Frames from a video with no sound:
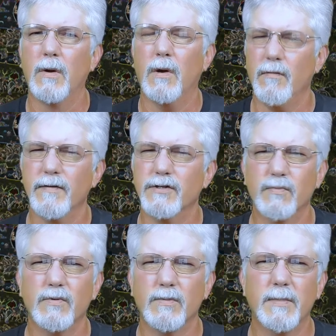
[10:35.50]
All of this
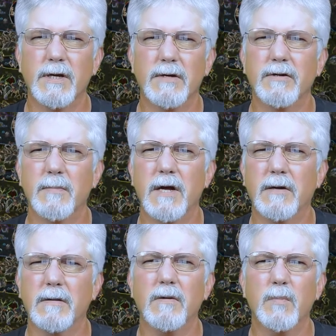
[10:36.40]
will begin to
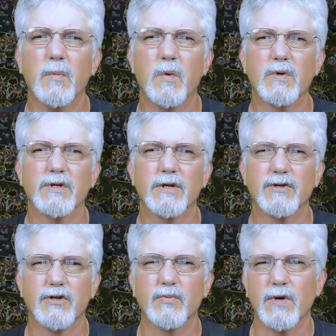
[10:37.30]
make a little bit more
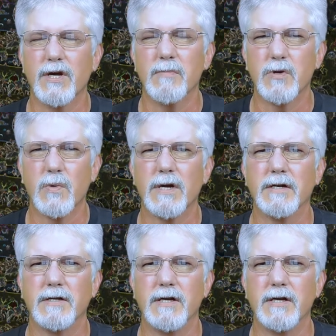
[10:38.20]
sense as we keep going